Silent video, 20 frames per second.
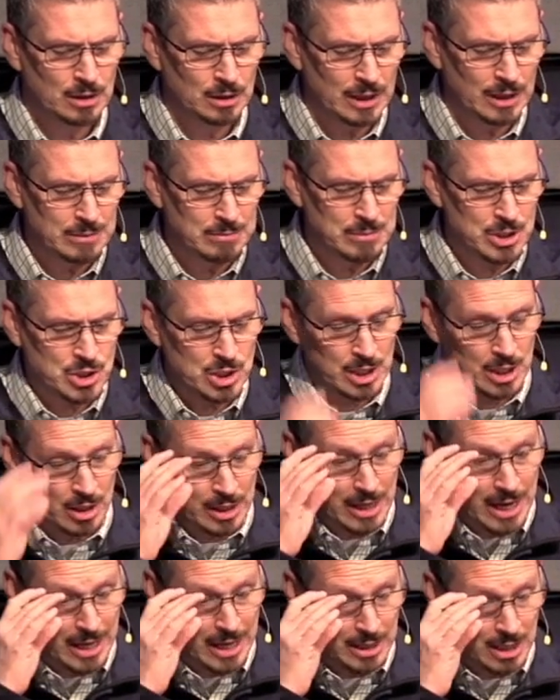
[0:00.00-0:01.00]
The late
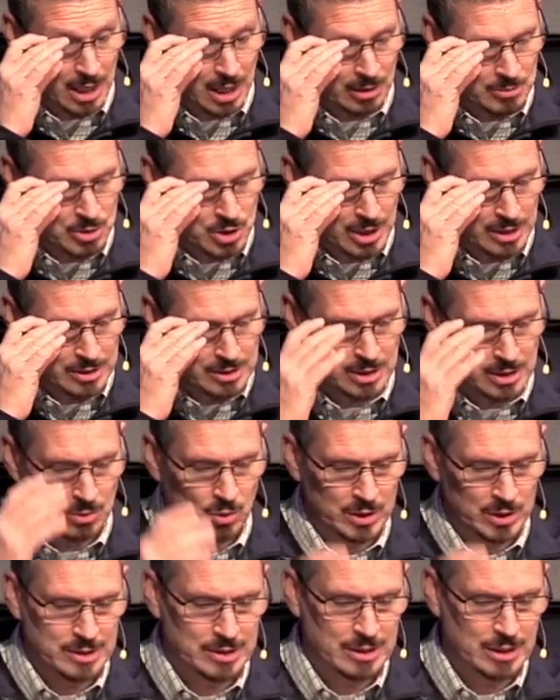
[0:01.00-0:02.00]
missionary Adoniram
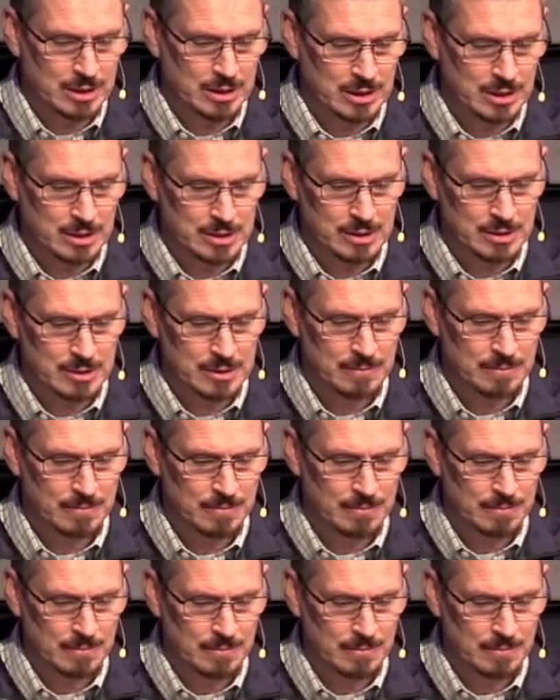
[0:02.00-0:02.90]
Judson once said this,